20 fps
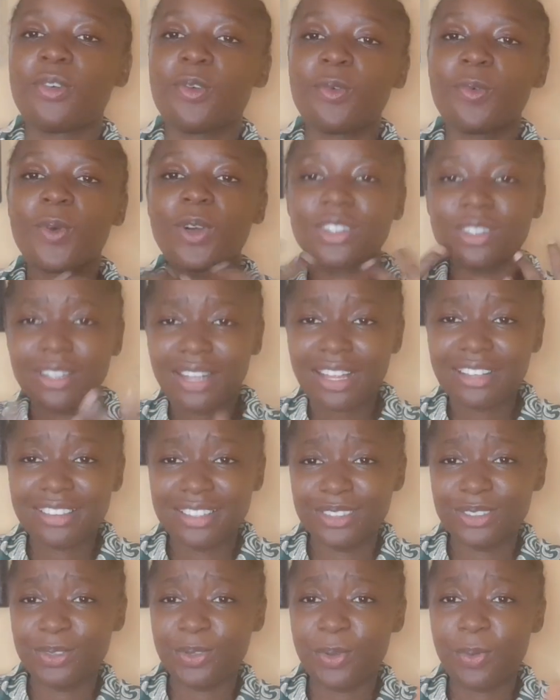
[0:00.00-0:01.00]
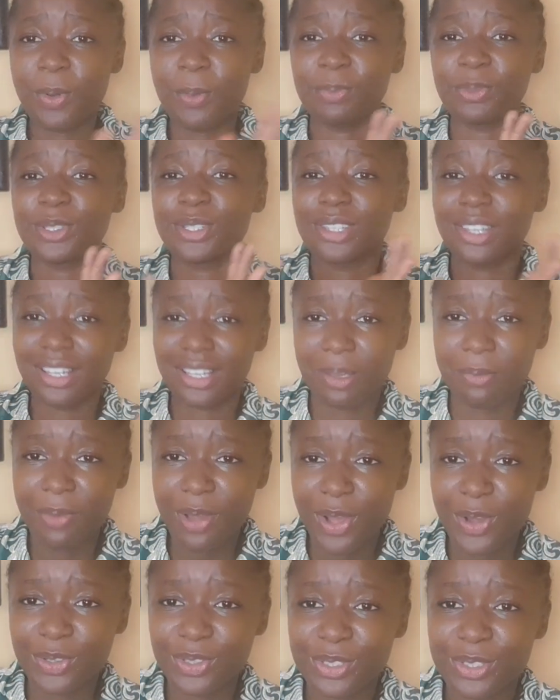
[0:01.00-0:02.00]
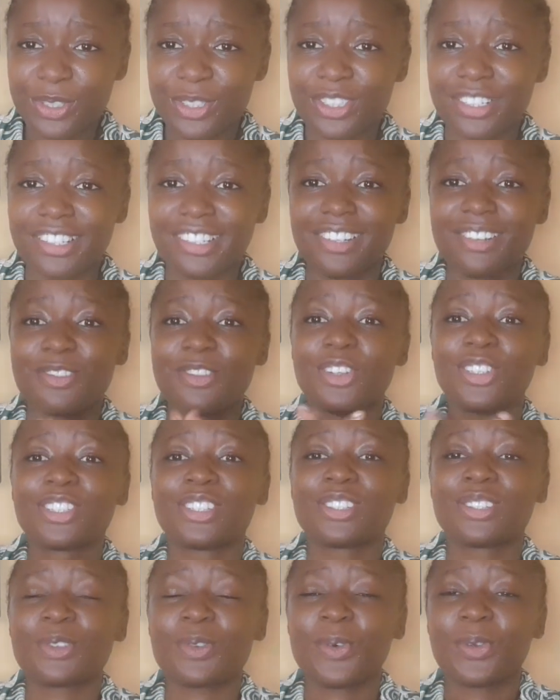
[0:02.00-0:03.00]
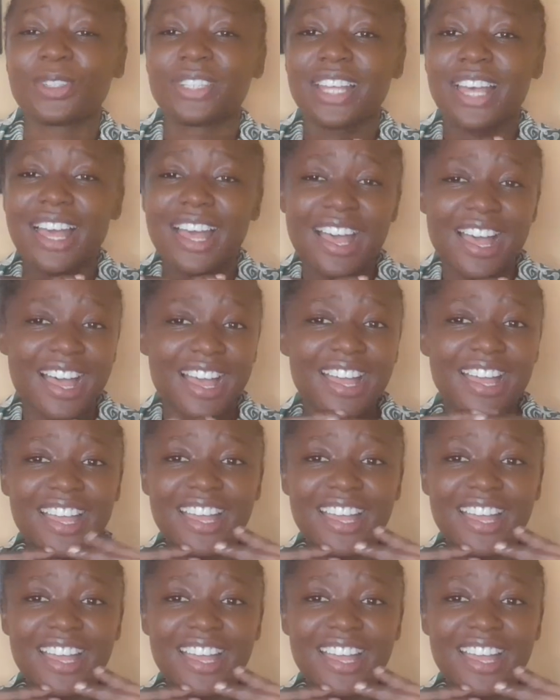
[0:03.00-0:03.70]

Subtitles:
What other things do you want me to talk about? What other